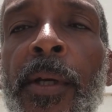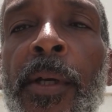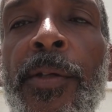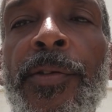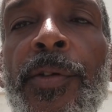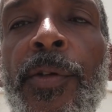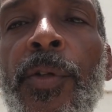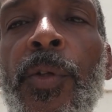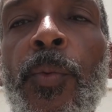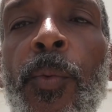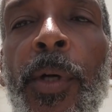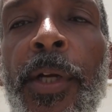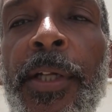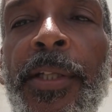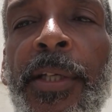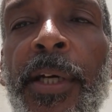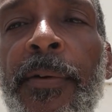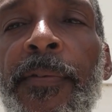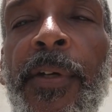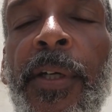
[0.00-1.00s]
So you want to
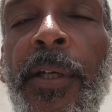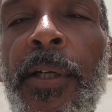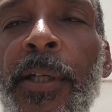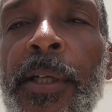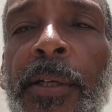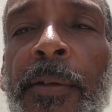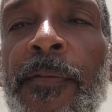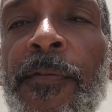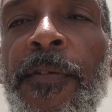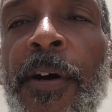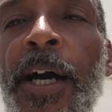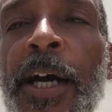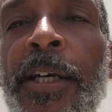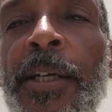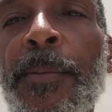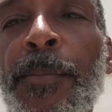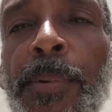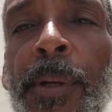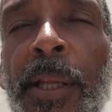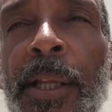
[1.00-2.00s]
definitely find
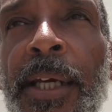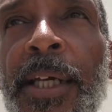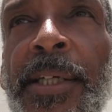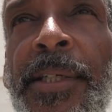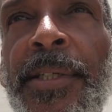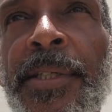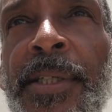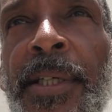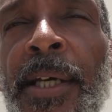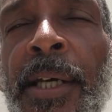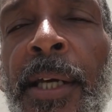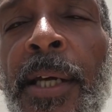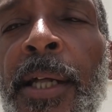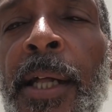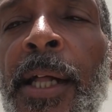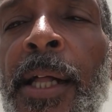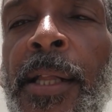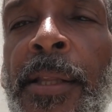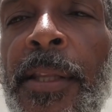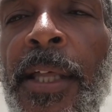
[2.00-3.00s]
a place
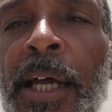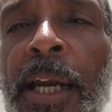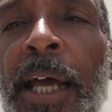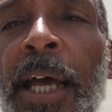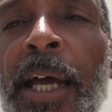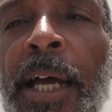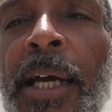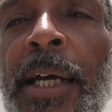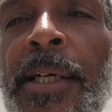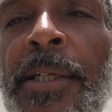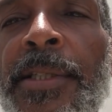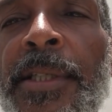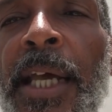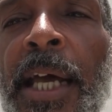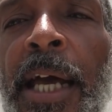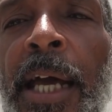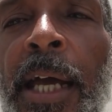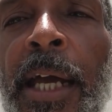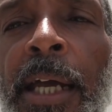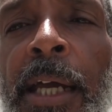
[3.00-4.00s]
that has
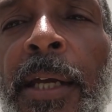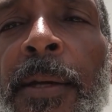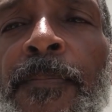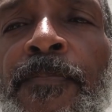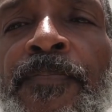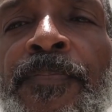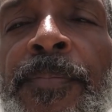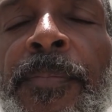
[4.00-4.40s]
a